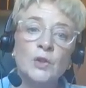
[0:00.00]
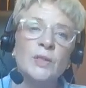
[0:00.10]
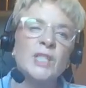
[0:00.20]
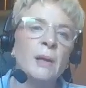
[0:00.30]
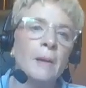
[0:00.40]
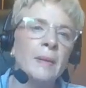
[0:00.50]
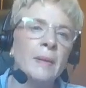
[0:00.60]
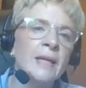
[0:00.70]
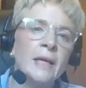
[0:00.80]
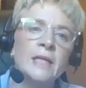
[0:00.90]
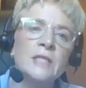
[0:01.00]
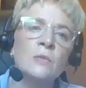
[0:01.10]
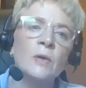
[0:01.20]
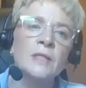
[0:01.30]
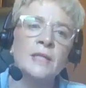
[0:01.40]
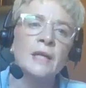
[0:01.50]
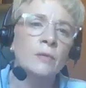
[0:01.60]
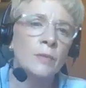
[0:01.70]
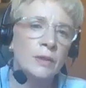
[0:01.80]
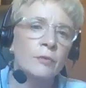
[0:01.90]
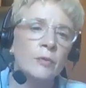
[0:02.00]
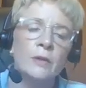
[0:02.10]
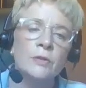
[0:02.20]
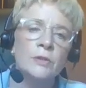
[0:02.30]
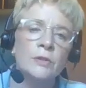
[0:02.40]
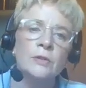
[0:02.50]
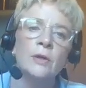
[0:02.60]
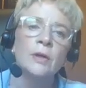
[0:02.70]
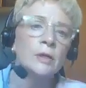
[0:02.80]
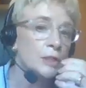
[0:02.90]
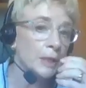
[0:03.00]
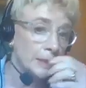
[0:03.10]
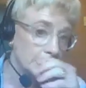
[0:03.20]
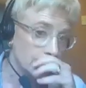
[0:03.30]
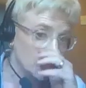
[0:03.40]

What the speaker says: So it's a plea, I guess, to work together with everyone else who's on our chat.